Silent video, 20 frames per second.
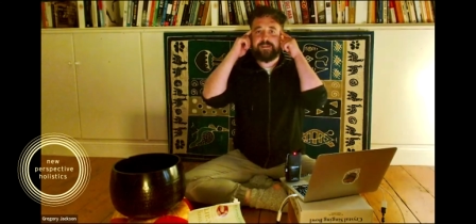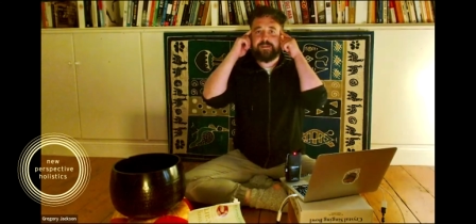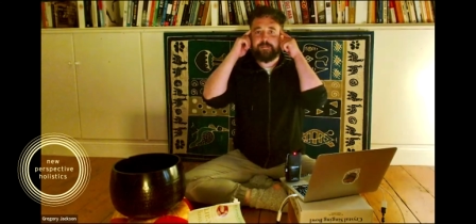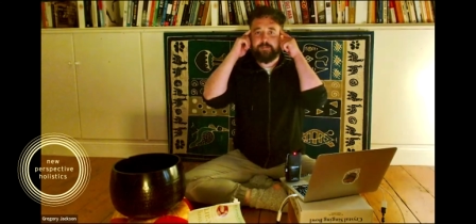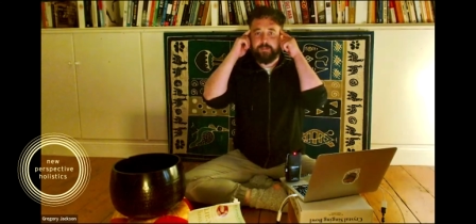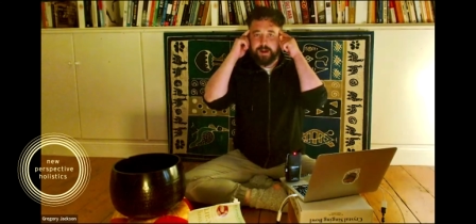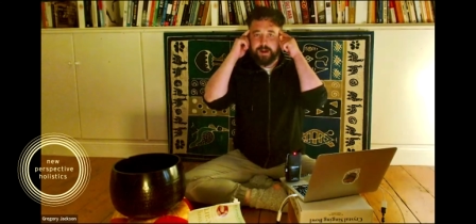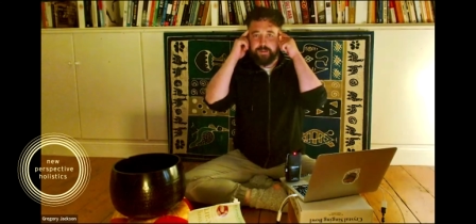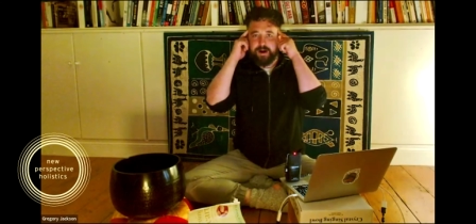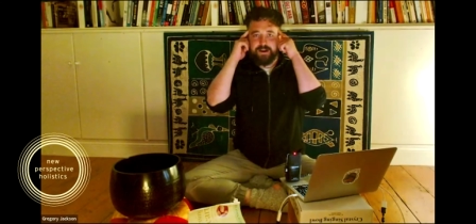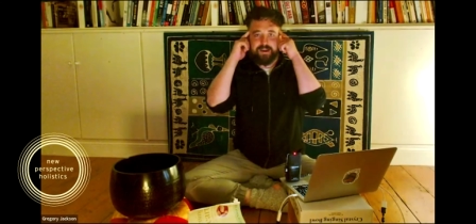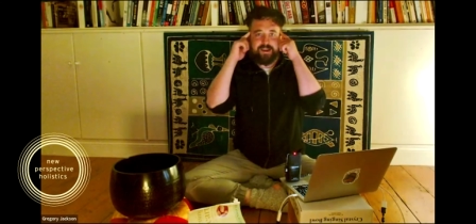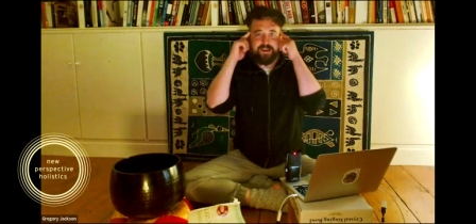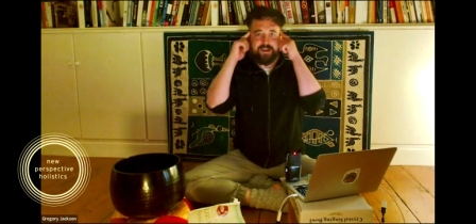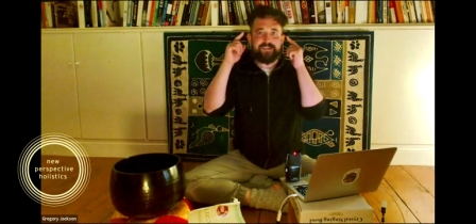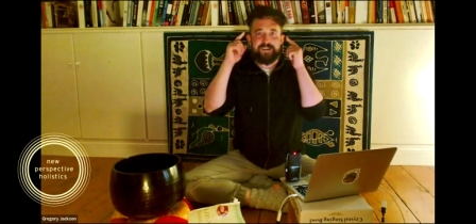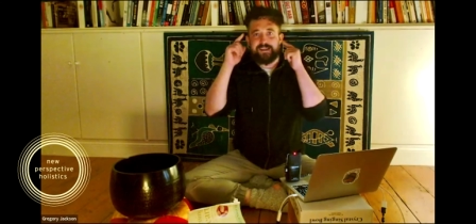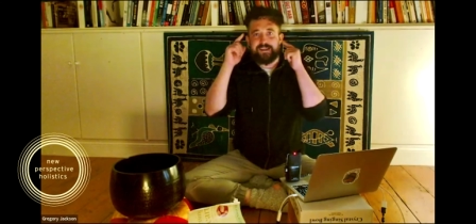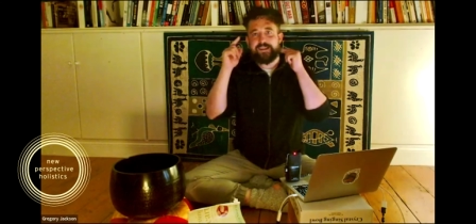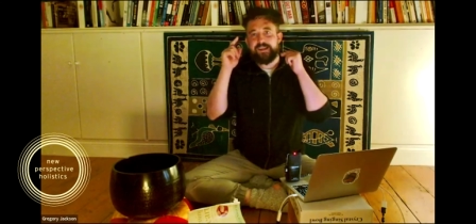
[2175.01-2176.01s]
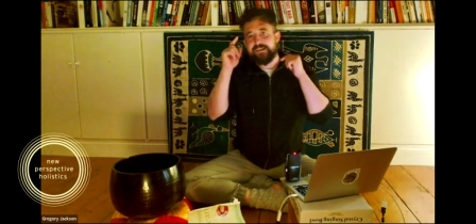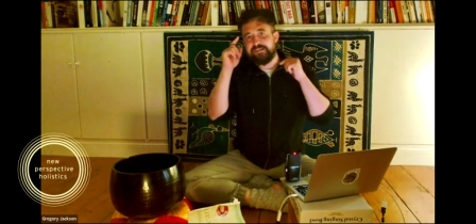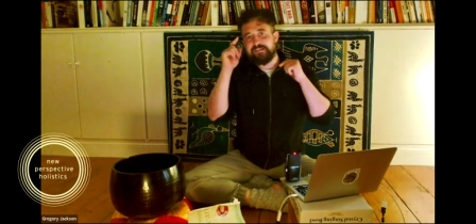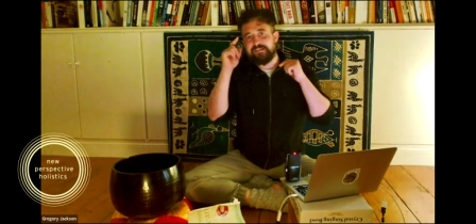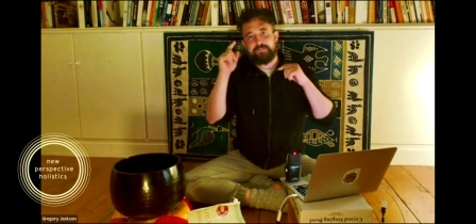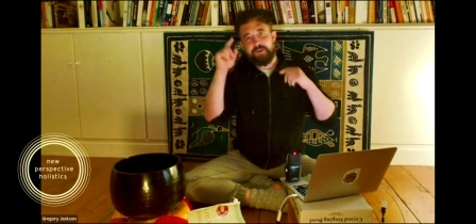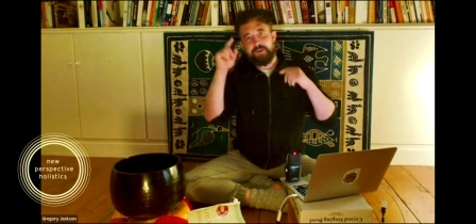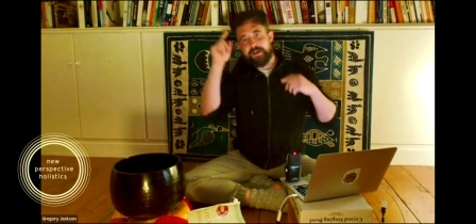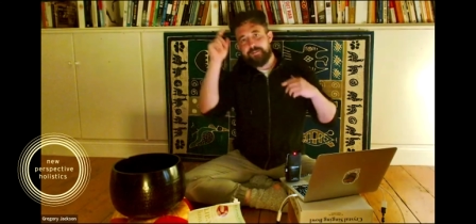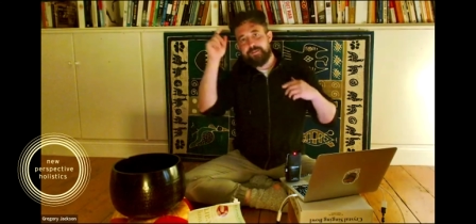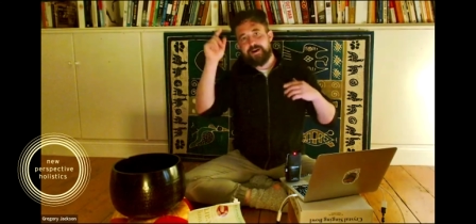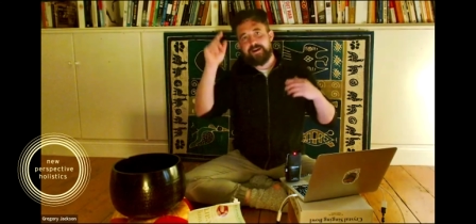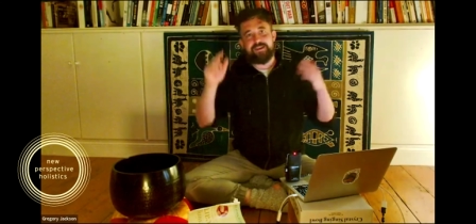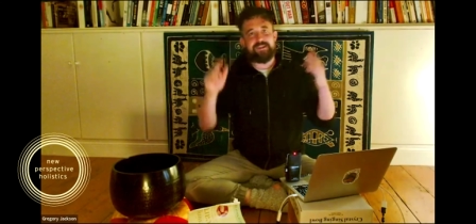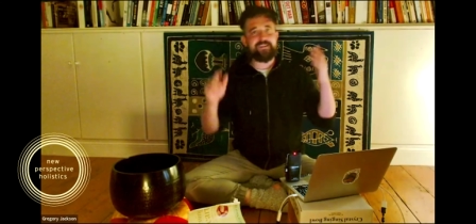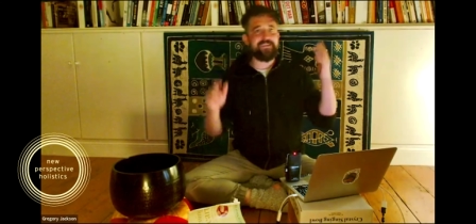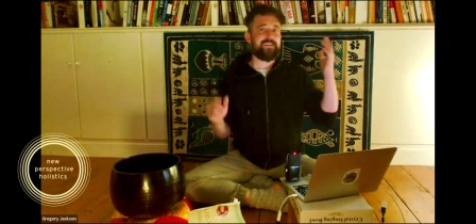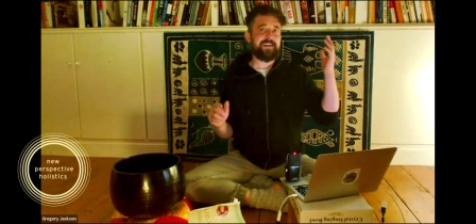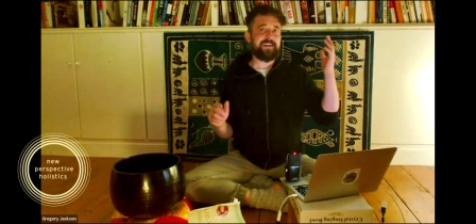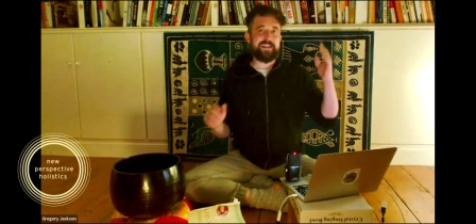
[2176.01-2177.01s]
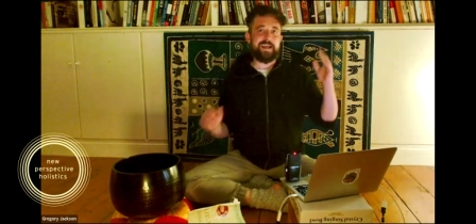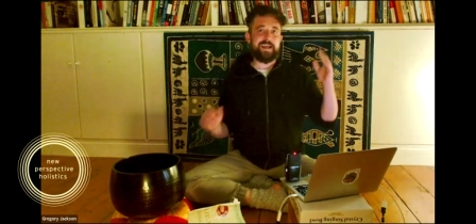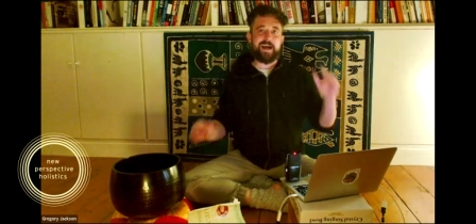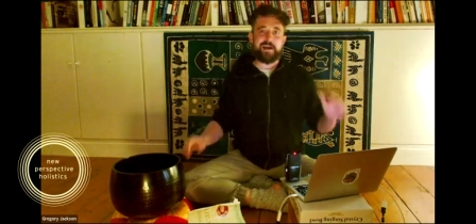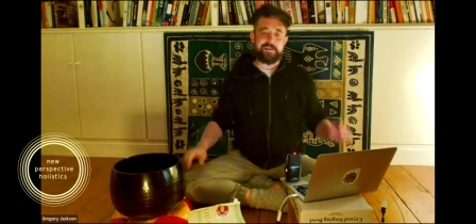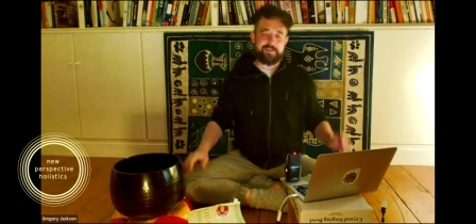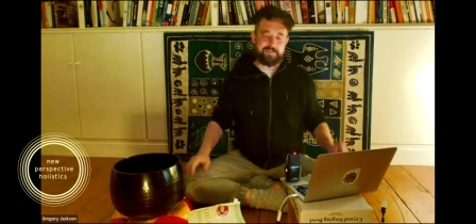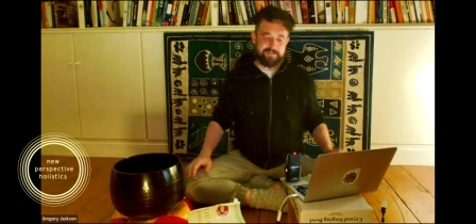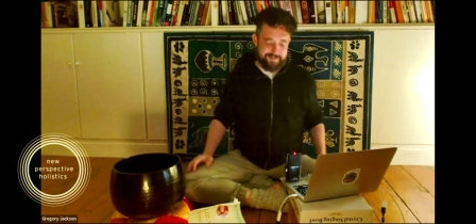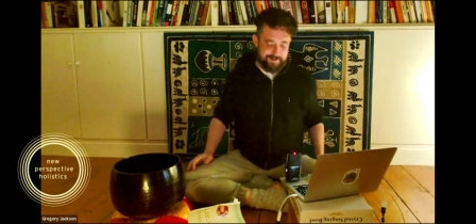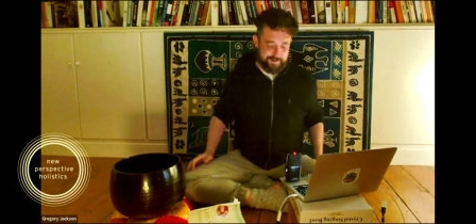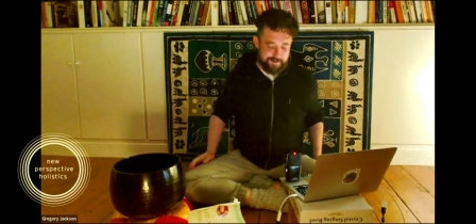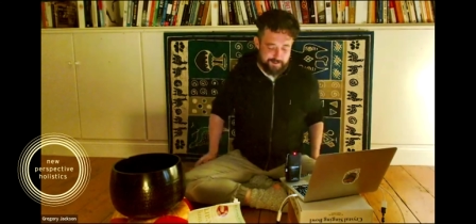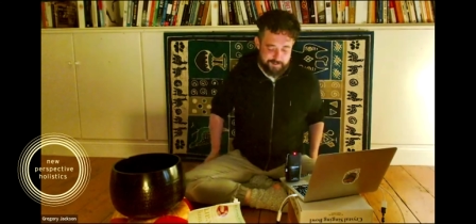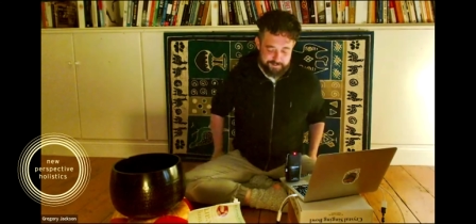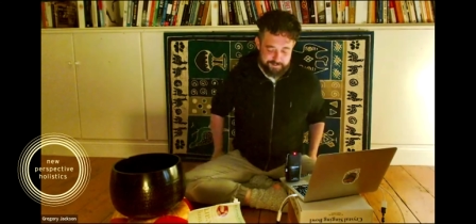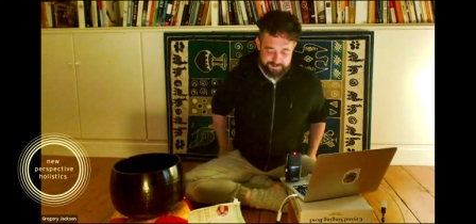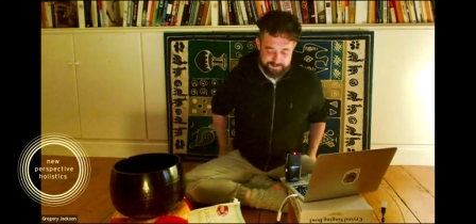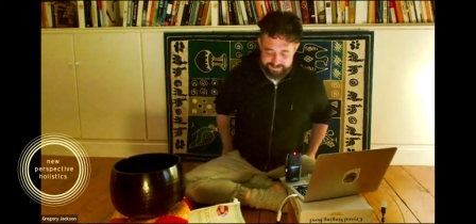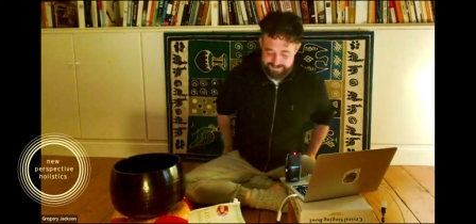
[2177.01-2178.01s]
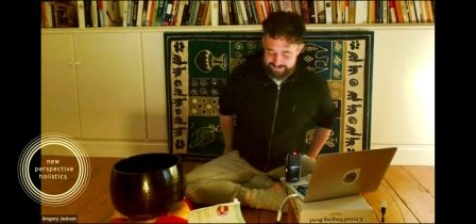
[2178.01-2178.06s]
my body's like this, my body's like that. Oh,